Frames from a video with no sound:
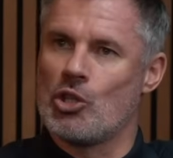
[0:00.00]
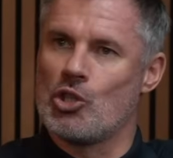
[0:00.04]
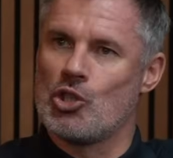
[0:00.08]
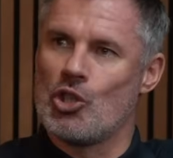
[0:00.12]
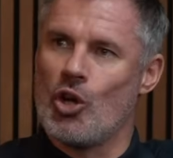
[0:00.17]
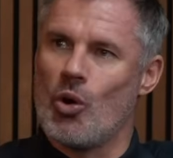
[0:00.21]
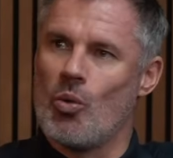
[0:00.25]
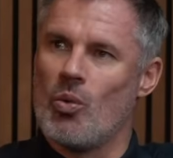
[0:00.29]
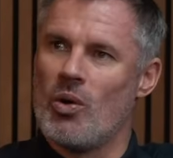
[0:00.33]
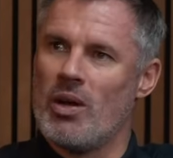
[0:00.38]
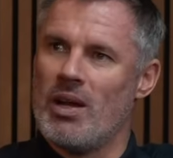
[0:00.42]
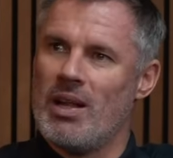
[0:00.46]

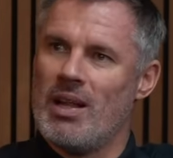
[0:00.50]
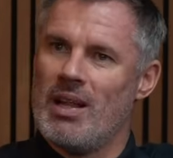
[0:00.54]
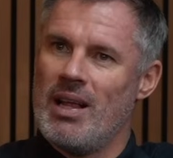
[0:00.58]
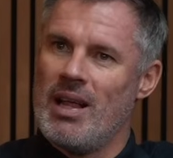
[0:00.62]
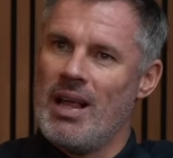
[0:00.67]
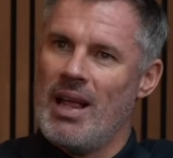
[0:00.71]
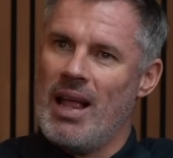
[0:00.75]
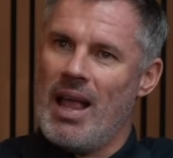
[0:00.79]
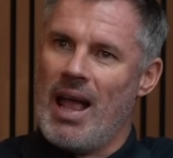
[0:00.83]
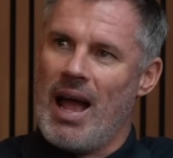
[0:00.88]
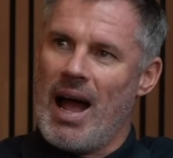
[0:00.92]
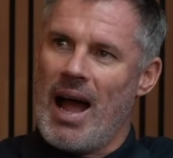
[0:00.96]
So
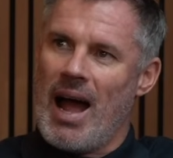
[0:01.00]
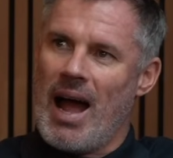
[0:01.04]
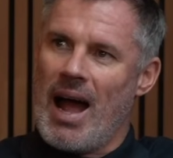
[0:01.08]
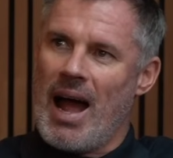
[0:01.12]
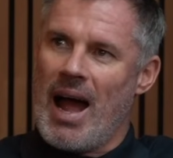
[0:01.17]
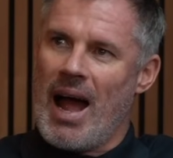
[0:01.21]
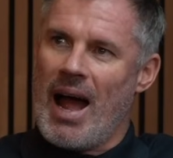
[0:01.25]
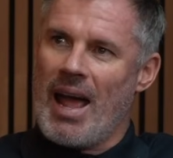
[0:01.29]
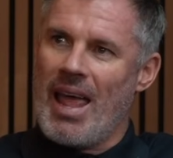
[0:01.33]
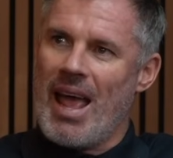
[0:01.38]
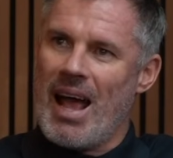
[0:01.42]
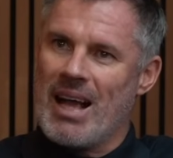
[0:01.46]

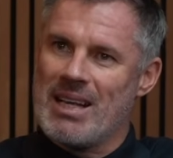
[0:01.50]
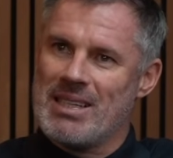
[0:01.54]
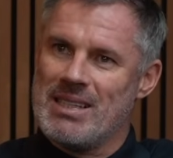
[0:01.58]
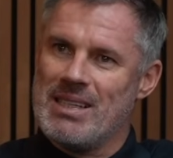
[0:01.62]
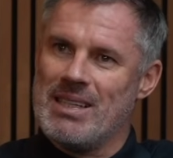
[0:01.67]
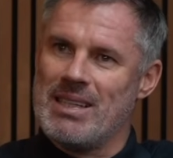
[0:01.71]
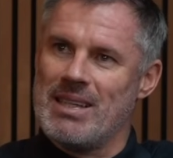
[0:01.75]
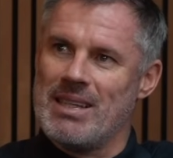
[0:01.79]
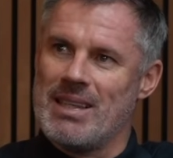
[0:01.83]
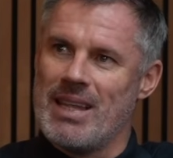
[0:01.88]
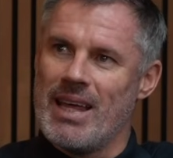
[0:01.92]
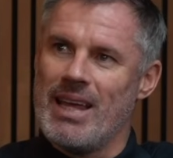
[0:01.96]
I
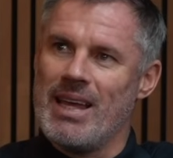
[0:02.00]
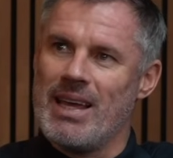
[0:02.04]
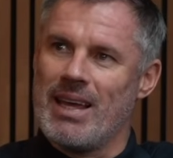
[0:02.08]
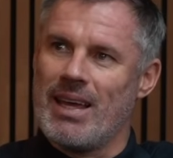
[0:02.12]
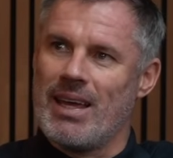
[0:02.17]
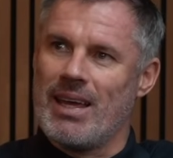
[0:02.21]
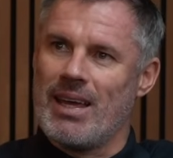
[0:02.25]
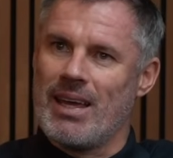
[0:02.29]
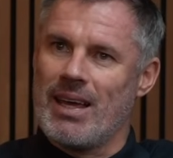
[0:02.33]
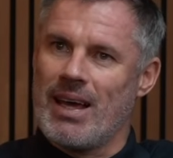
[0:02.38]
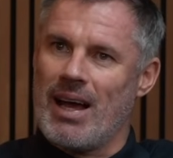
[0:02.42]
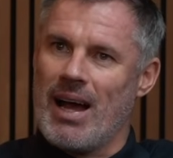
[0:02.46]
actually
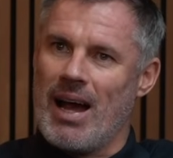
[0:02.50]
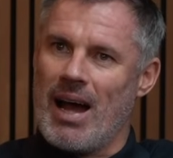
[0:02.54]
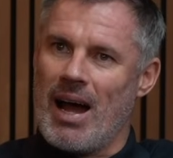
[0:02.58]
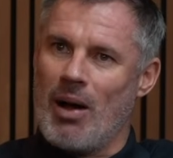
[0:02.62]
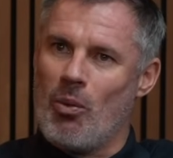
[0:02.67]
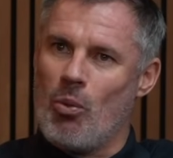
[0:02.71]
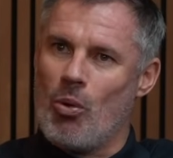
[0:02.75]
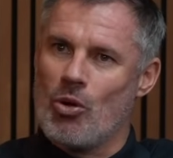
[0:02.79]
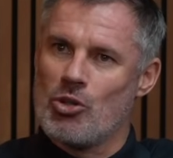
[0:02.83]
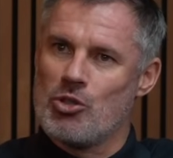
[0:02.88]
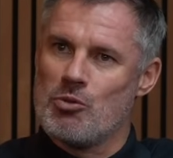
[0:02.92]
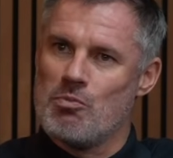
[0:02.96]
think I
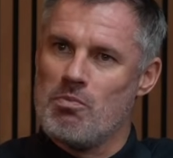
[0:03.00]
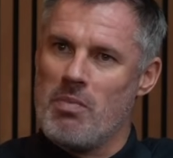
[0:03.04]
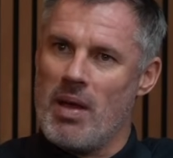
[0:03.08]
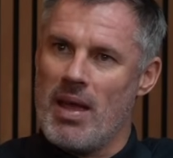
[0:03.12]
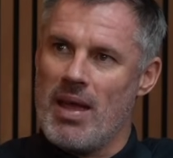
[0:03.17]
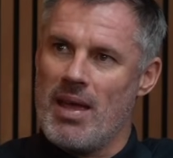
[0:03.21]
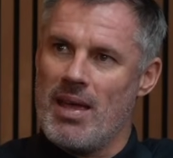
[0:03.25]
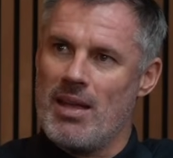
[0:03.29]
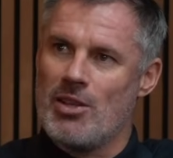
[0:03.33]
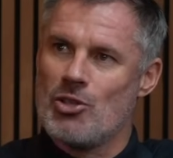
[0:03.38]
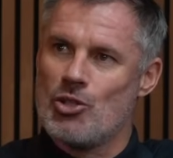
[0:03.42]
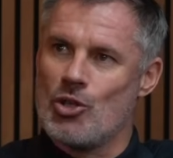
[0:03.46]
was
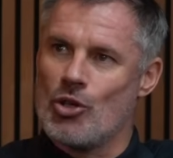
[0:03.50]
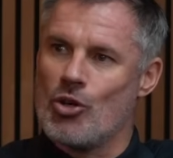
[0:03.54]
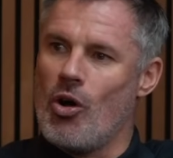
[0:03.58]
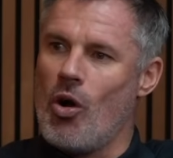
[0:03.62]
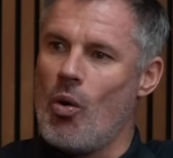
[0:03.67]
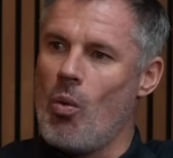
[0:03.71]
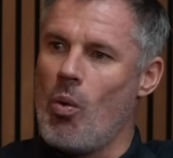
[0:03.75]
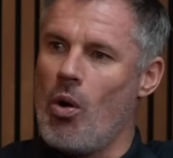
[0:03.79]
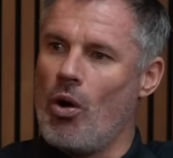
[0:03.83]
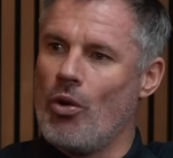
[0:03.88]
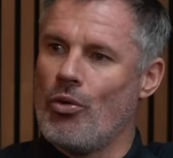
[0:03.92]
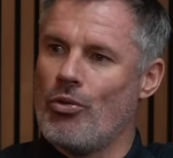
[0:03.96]
made to
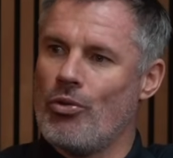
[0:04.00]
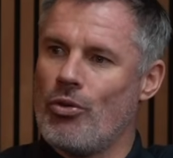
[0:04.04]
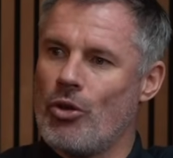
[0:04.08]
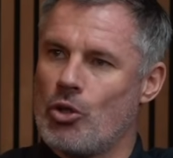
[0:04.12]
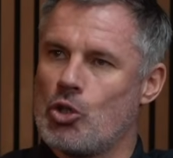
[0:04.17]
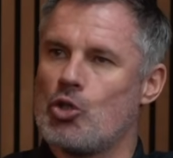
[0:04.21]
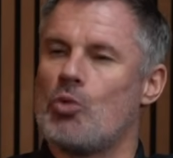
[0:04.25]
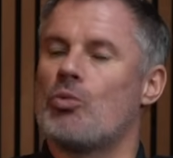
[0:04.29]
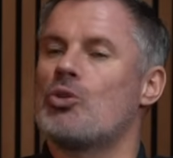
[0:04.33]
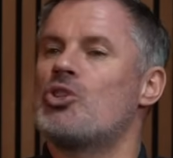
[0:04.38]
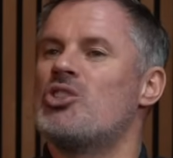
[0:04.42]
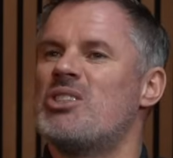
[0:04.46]
go on, not
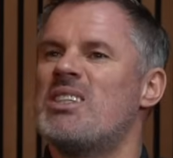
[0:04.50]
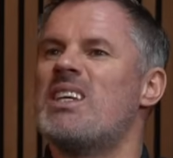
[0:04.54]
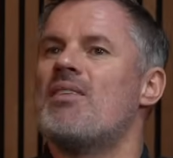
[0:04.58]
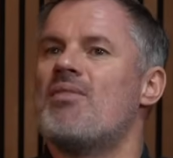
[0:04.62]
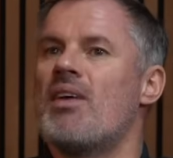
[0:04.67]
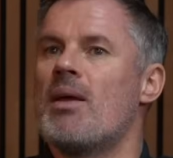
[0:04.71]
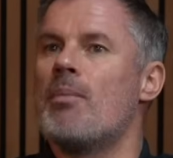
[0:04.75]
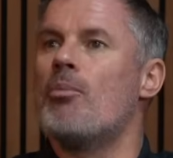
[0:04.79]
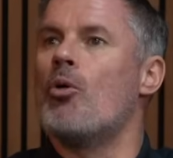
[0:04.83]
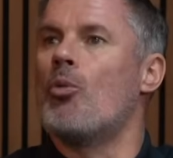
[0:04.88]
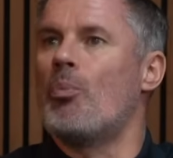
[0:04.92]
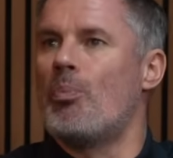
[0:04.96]
so much
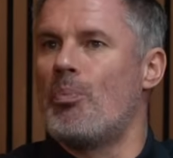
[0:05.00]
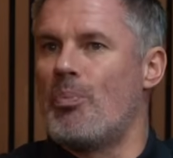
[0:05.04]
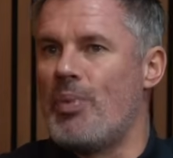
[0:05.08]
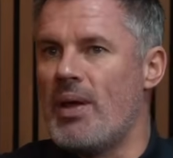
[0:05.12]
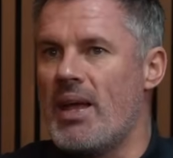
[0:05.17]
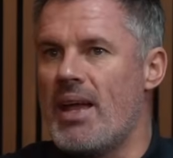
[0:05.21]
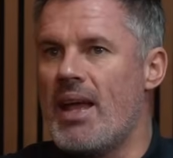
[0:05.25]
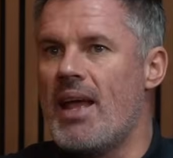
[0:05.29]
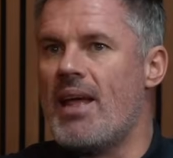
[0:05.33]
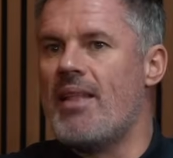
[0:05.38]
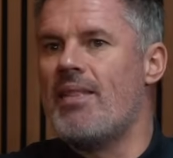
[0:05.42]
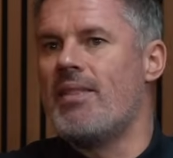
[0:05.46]
TV, but
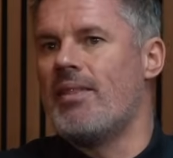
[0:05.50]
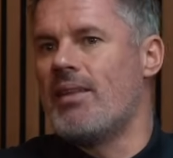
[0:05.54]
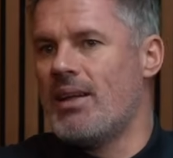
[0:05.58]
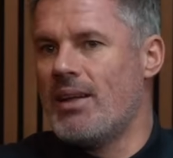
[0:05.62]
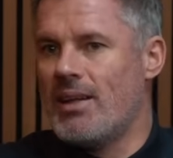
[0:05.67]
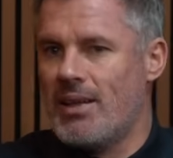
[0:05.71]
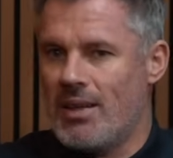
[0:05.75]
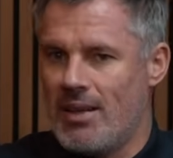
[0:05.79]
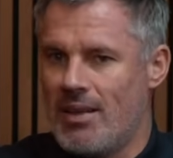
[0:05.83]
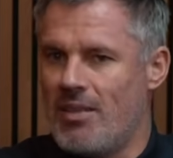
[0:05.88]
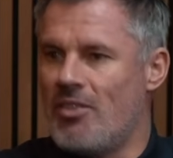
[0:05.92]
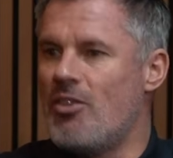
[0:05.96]
be in
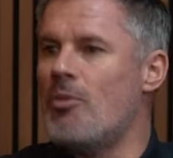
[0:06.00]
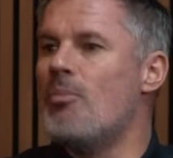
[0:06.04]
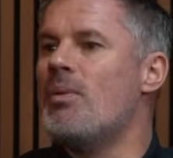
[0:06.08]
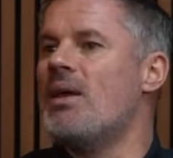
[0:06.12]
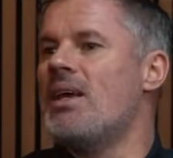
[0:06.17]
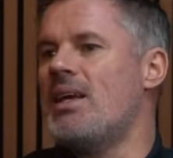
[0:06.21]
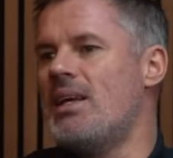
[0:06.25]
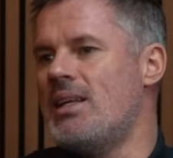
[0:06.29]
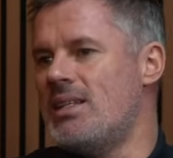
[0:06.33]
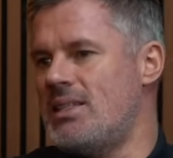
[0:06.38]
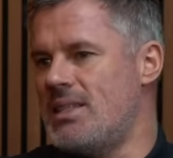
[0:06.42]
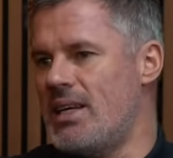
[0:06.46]
the
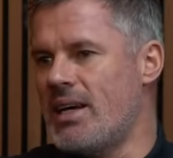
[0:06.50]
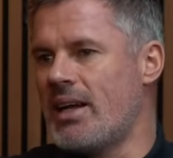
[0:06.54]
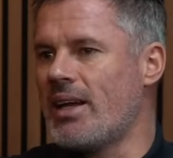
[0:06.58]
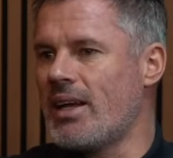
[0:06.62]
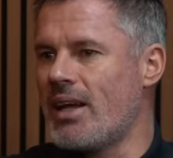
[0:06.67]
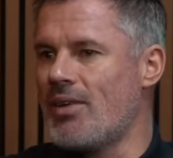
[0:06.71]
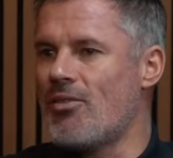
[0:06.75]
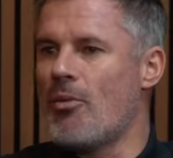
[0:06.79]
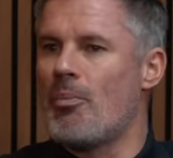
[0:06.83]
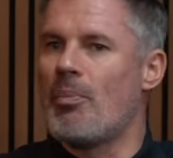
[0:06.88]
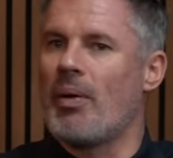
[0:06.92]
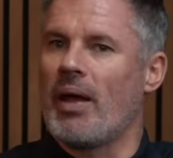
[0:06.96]
media and
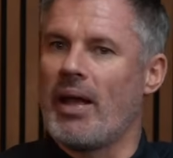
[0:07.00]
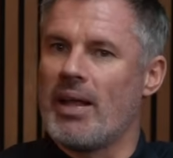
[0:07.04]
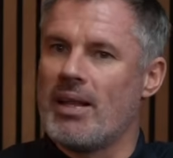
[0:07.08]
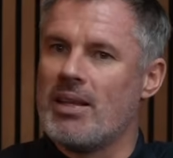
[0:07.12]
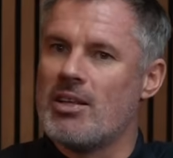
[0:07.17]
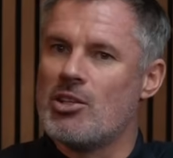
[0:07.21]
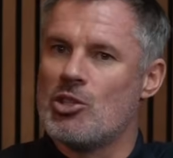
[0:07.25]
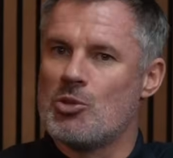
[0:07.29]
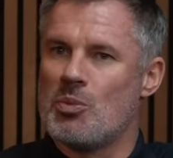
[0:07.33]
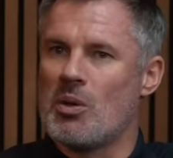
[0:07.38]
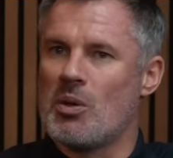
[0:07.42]
give opinions,